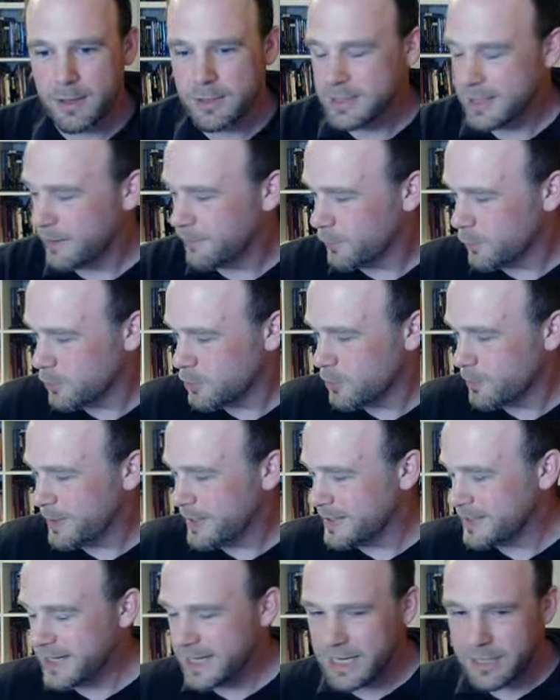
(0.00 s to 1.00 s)
I've also
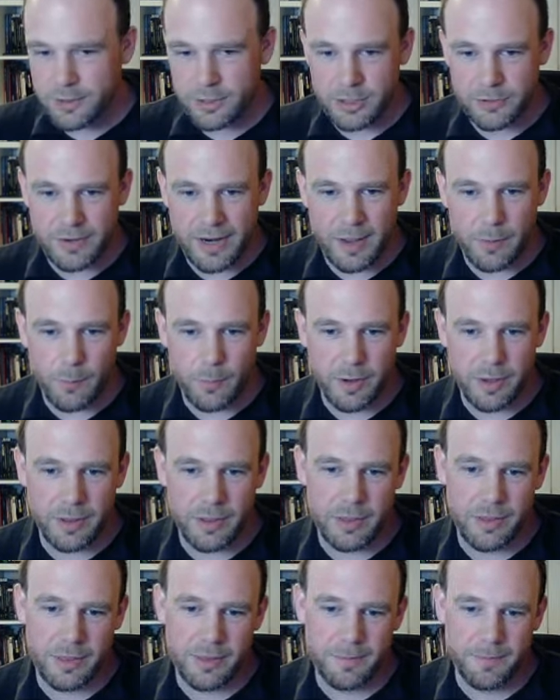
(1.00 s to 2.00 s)
been tinkering around
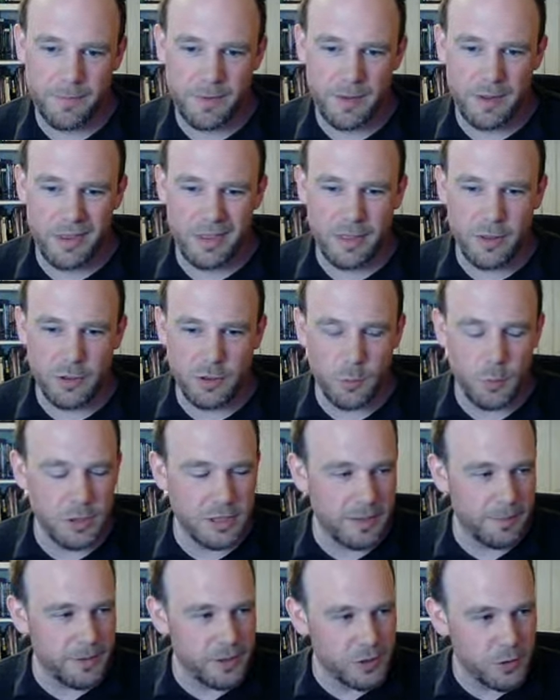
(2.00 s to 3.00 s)
with the ones
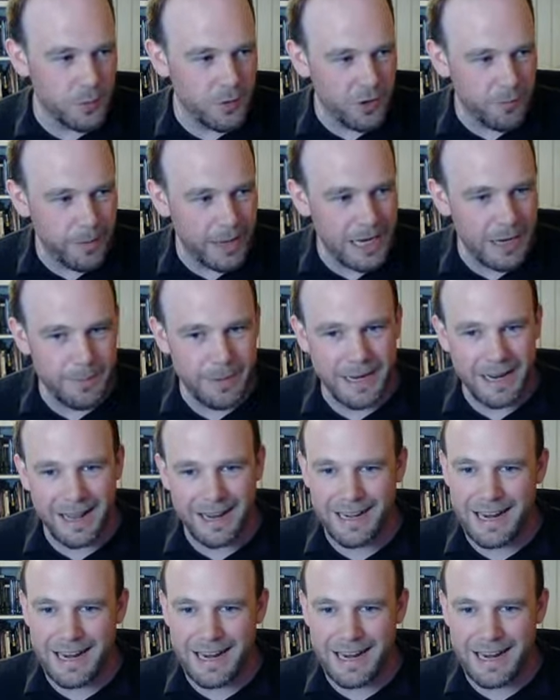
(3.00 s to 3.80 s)
I've been doing have mainly been that